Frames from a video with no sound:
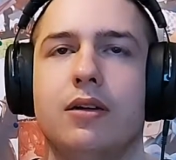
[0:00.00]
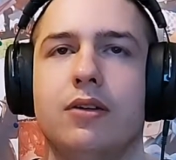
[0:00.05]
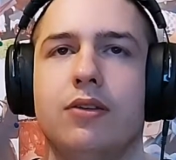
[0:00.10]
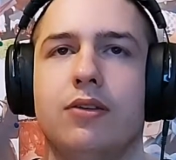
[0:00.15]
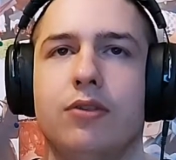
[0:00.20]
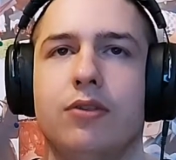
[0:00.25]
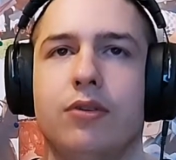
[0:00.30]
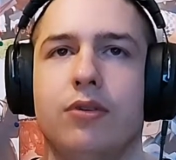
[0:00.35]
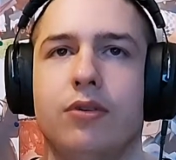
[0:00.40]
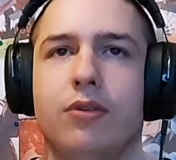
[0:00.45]

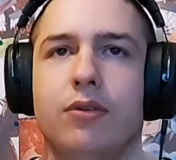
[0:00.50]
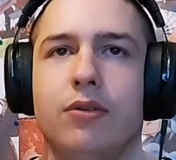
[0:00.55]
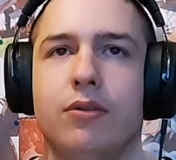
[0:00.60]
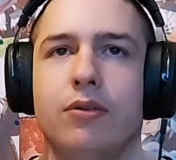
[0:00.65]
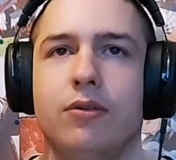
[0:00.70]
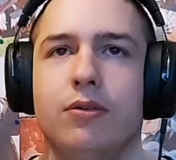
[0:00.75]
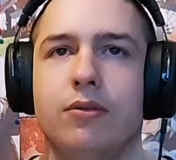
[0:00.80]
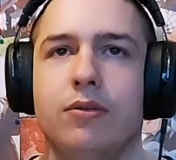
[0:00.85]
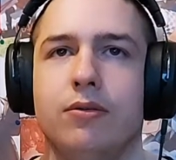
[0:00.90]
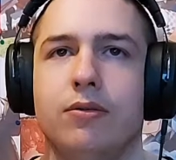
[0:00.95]
So
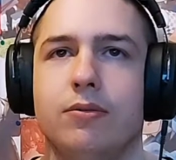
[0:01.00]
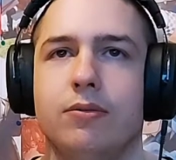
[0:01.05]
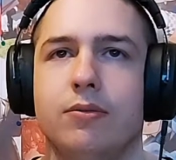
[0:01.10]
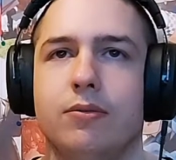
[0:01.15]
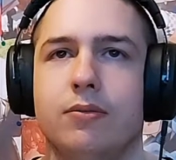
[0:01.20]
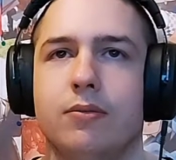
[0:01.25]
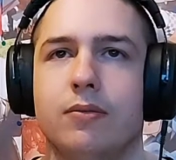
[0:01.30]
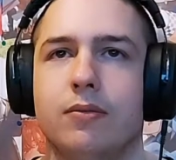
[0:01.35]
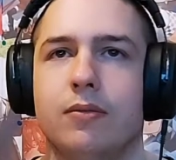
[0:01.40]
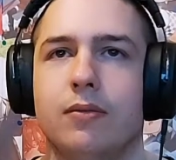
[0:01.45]

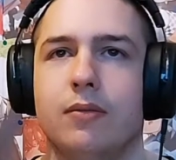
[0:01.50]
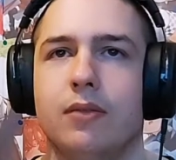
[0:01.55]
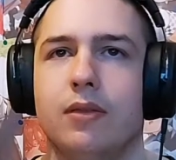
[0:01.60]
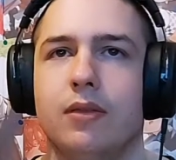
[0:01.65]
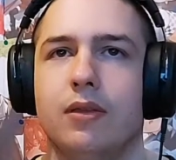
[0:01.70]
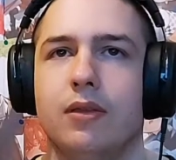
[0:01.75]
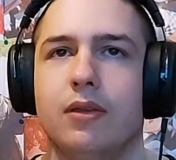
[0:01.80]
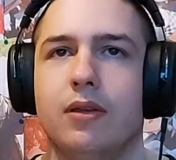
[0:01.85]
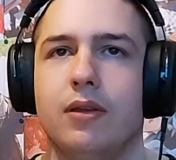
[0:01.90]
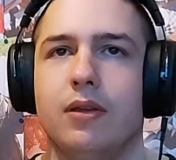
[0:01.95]

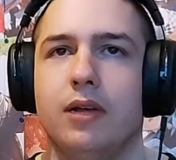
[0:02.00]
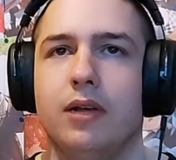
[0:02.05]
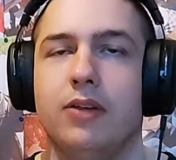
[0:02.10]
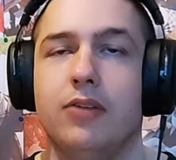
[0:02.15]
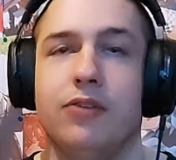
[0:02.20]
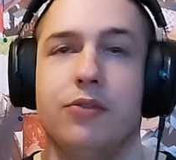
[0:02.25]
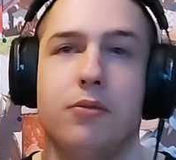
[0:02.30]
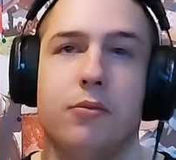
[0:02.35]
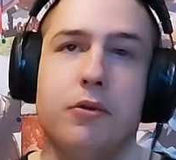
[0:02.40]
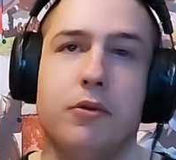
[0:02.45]
I
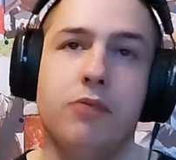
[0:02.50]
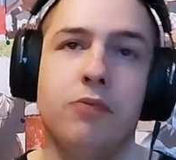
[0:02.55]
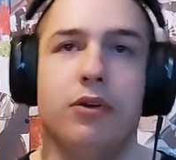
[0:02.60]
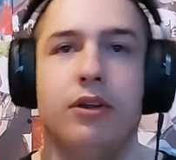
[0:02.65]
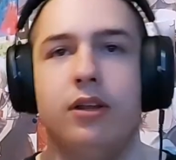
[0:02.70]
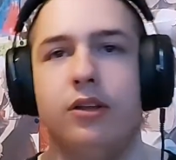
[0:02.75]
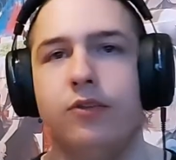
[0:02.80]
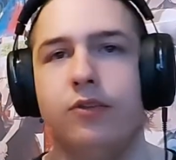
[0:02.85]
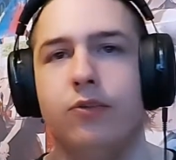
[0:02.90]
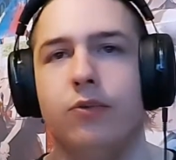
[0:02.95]
guess let's put
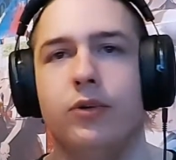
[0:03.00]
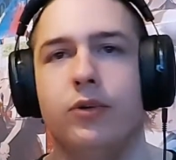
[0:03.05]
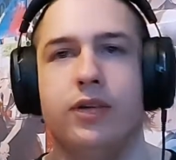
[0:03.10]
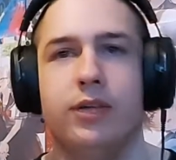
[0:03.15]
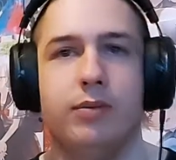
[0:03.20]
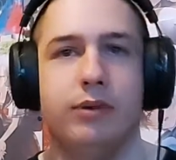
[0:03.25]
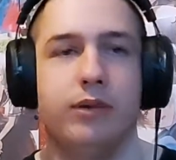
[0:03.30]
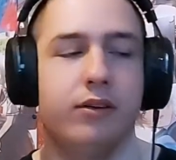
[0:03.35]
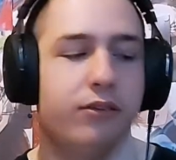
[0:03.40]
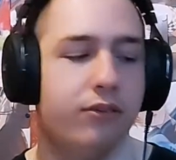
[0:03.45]
it as
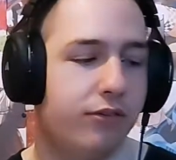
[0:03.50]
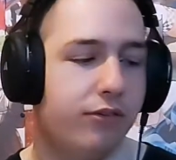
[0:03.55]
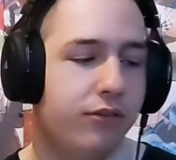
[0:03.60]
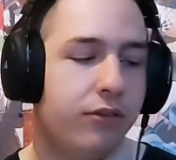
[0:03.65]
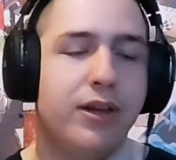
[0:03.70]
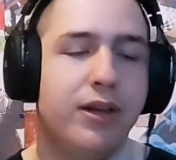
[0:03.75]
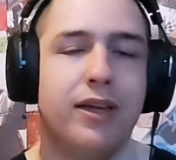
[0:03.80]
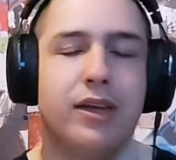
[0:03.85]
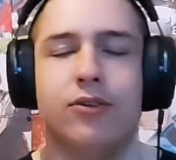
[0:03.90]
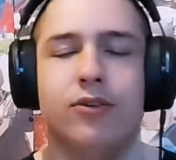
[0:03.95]
walking because it's
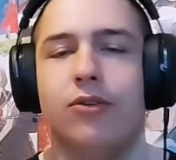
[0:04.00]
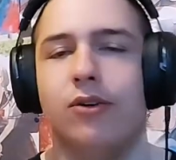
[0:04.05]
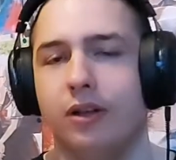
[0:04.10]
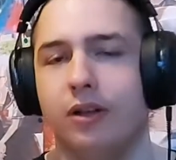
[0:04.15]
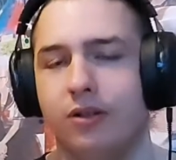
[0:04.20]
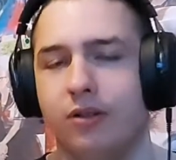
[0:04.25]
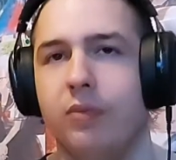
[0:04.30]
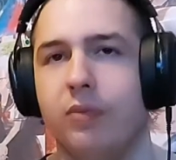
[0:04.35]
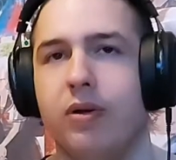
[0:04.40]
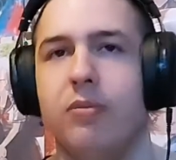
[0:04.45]
not like I go
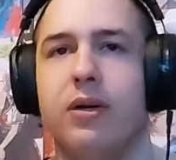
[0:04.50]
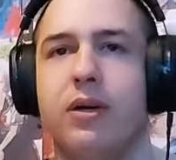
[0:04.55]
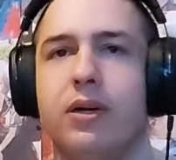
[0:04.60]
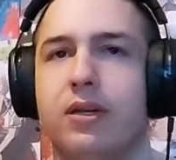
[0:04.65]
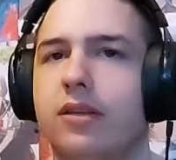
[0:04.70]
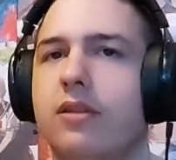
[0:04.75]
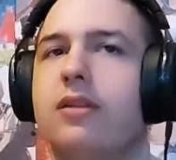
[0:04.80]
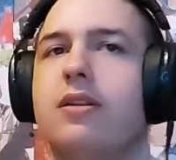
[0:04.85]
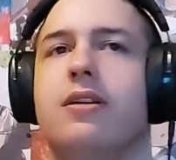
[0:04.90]
hard on my back.